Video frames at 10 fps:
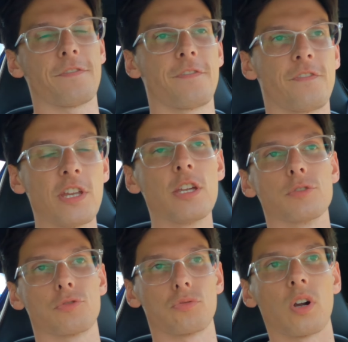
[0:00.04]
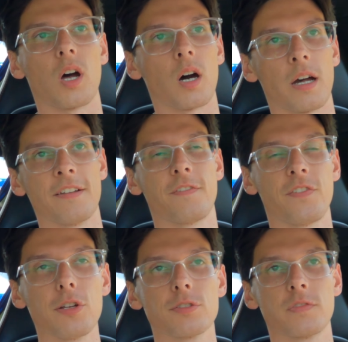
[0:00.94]
it feels raw. It
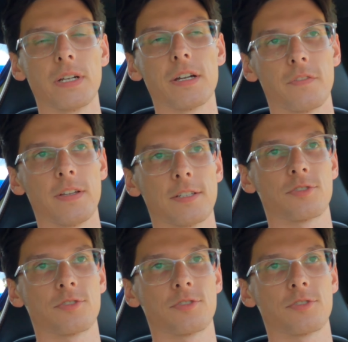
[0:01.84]
feels very